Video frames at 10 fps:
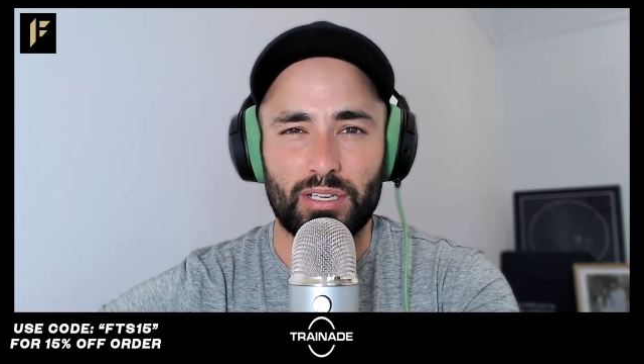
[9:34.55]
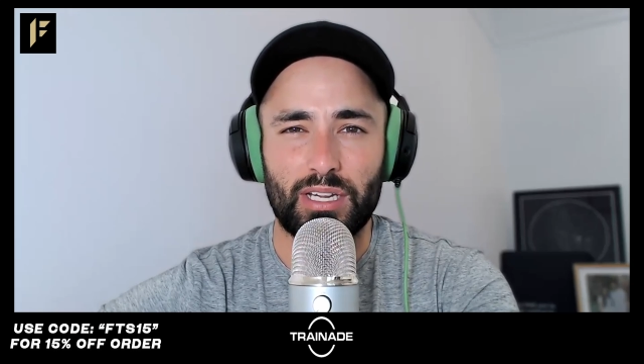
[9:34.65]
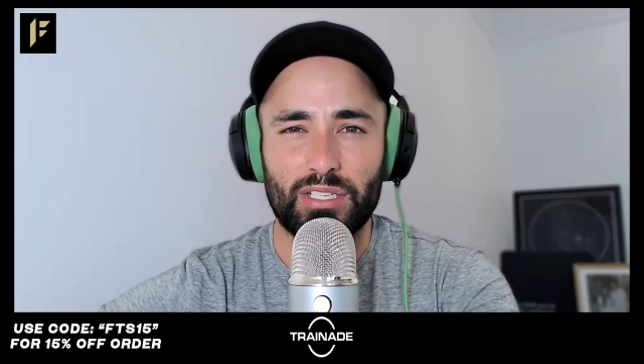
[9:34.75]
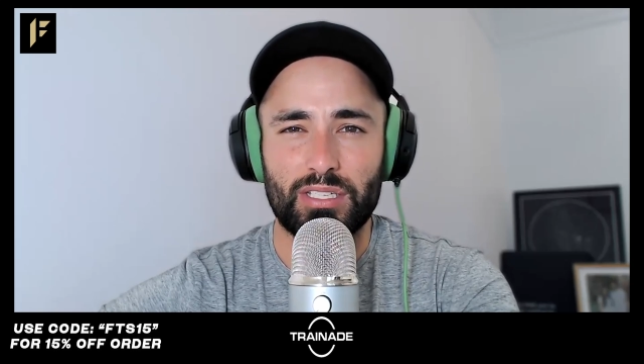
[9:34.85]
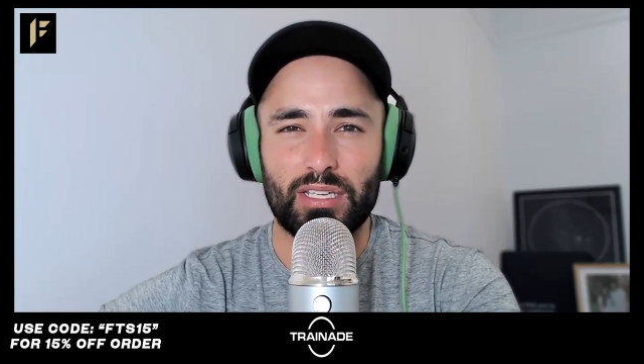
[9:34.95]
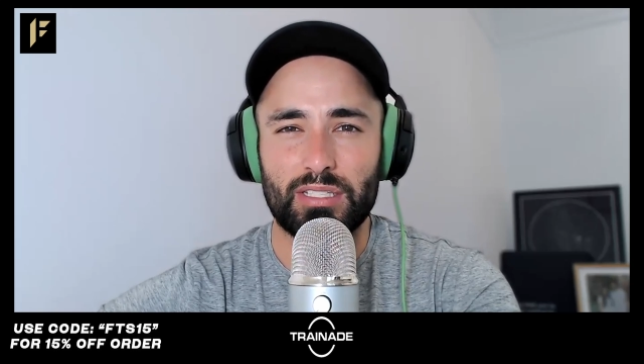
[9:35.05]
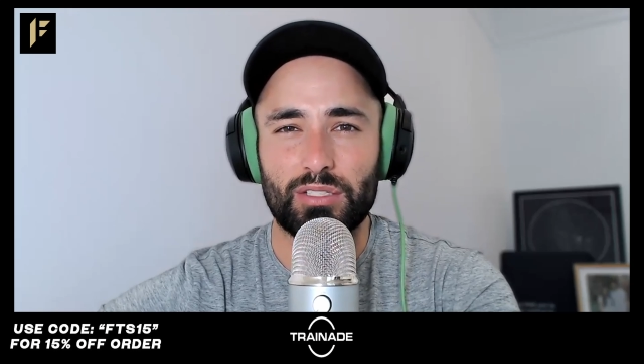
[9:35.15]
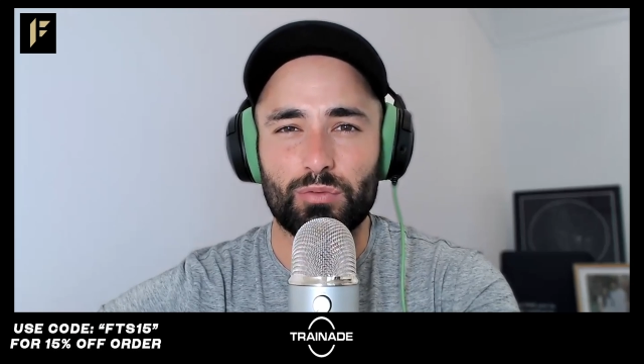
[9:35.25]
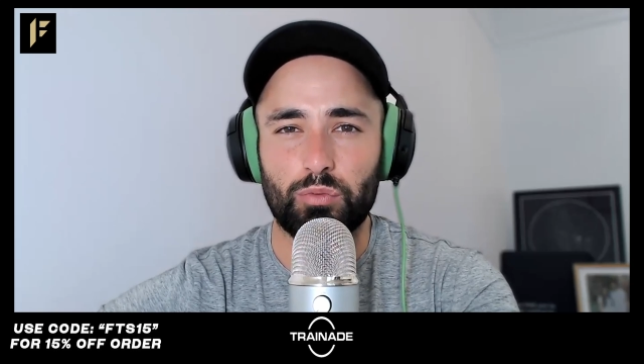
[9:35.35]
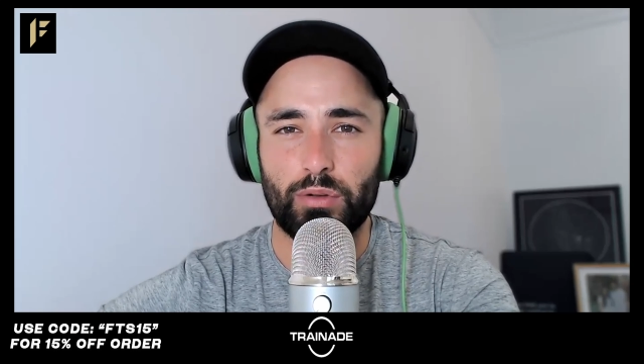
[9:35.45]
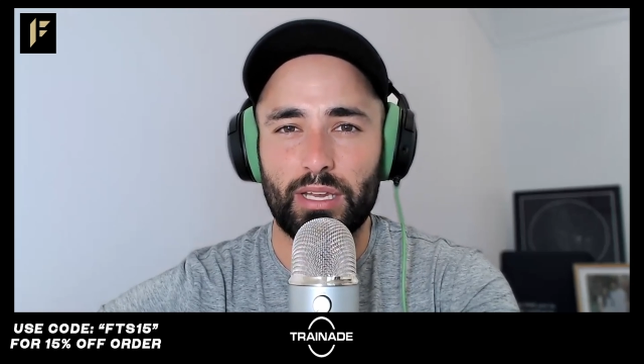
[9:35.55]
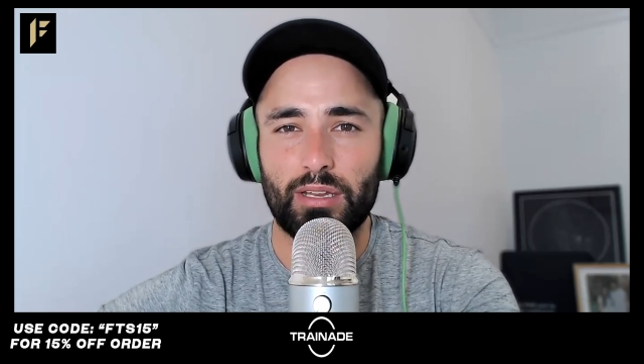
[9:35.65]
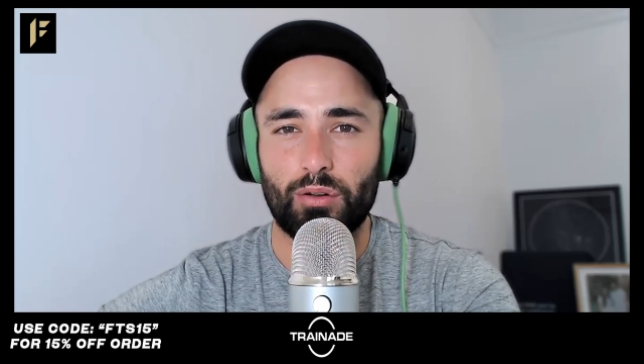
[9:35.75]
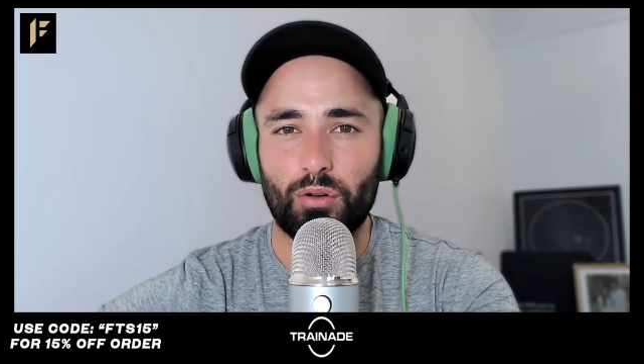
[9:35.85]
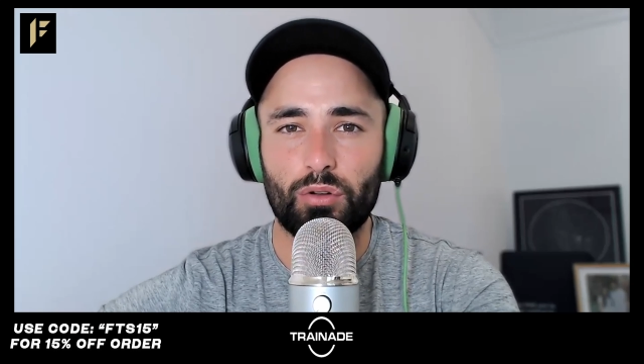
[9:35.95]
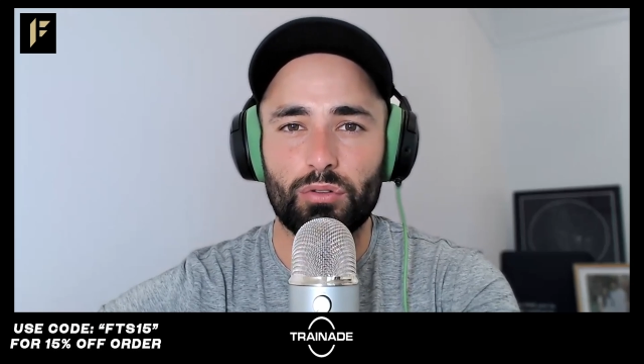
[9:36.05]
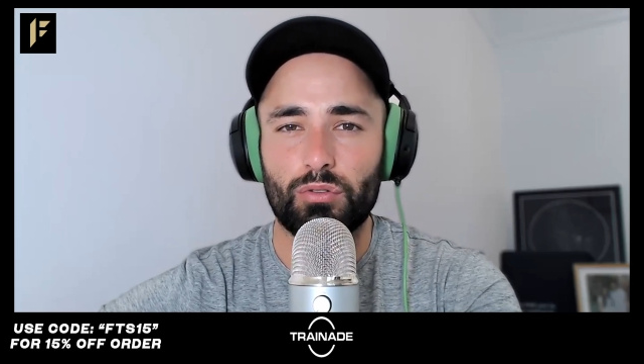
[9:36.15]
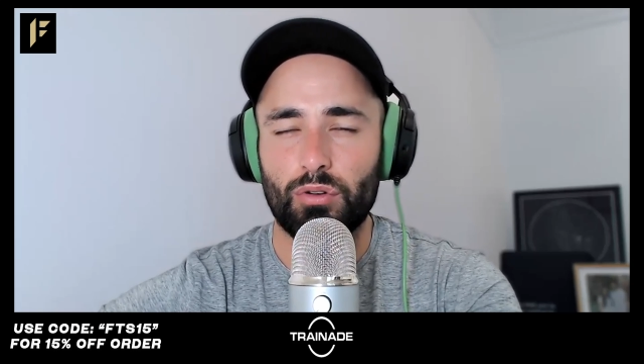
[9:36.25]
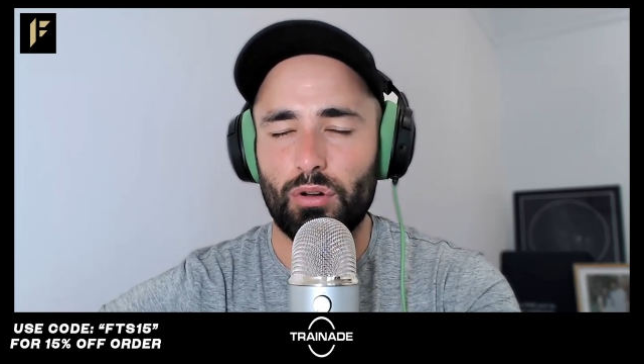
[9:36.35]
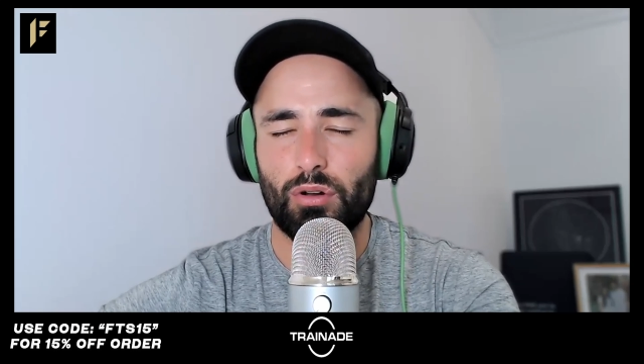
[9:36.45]
He just has this weird,
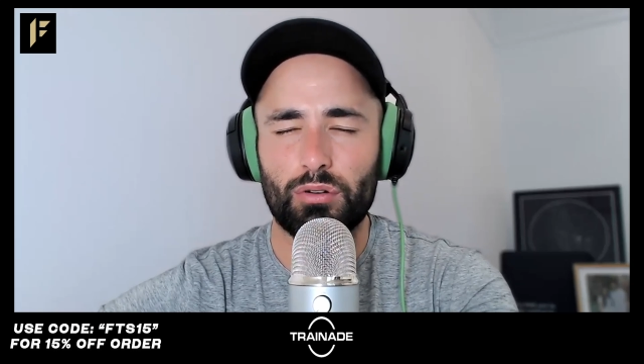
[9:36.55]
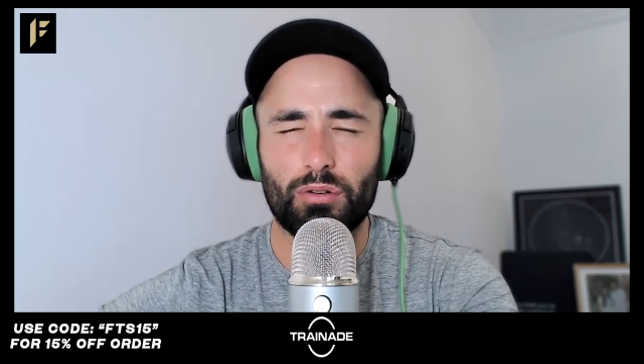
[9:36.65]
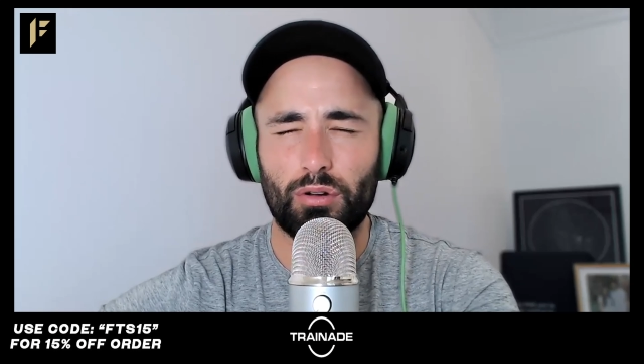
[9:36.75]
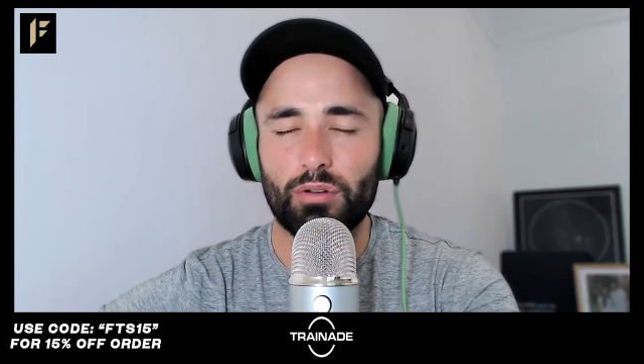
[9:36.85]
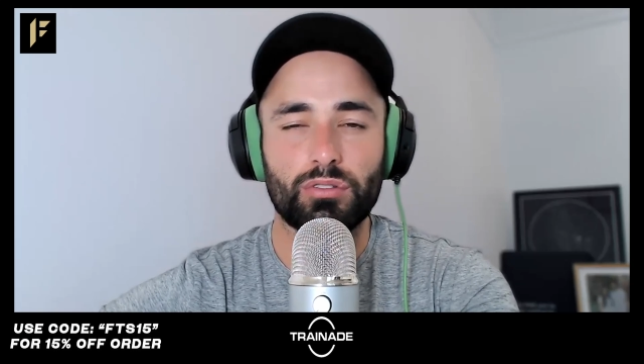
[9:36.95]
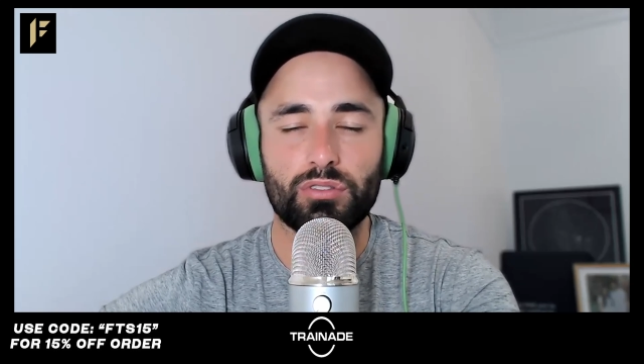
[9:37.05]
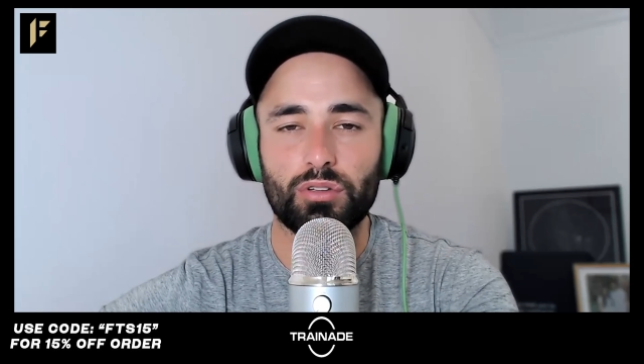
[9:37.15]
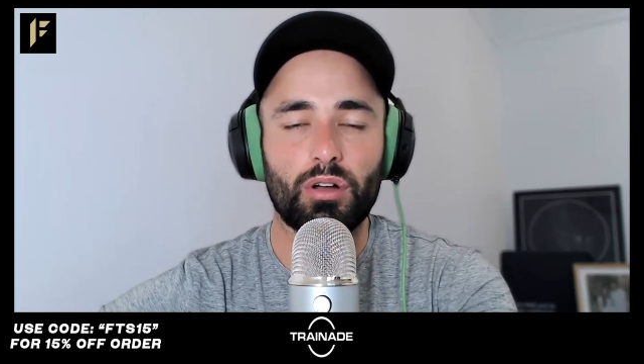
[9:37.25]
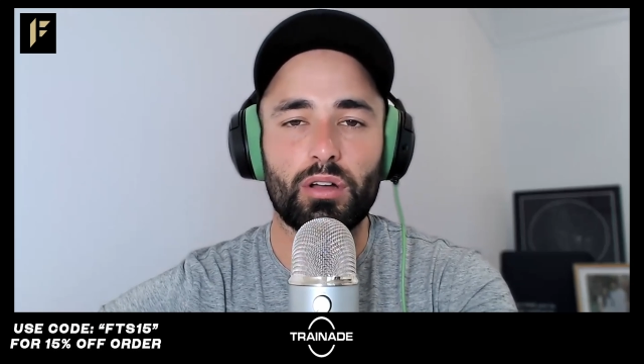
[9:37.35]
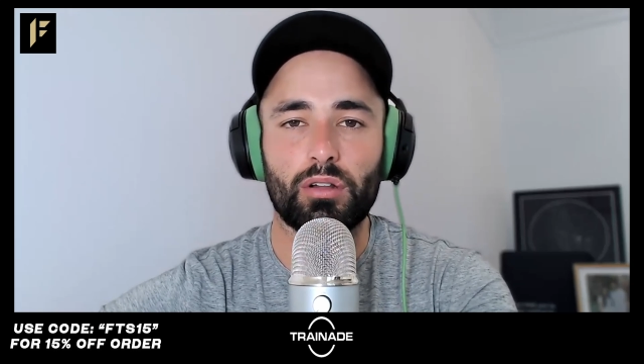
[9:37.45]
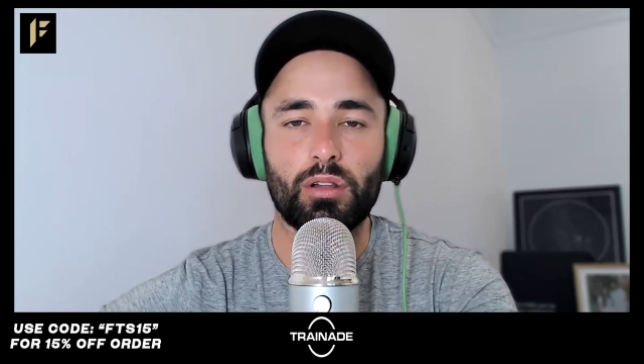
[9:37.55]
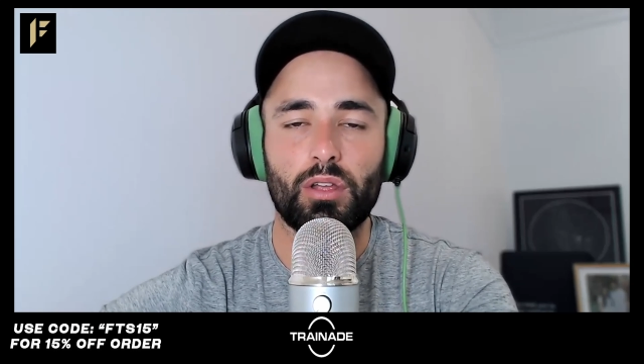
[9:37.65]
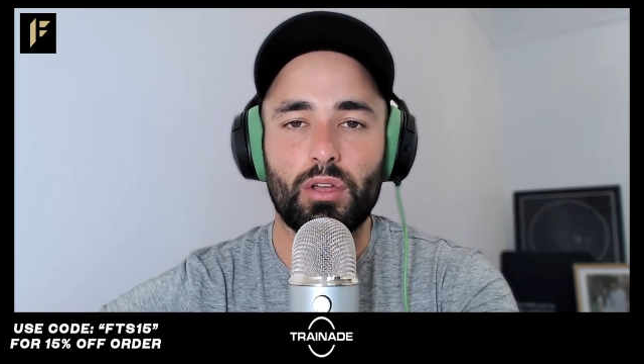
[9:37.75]
odd style.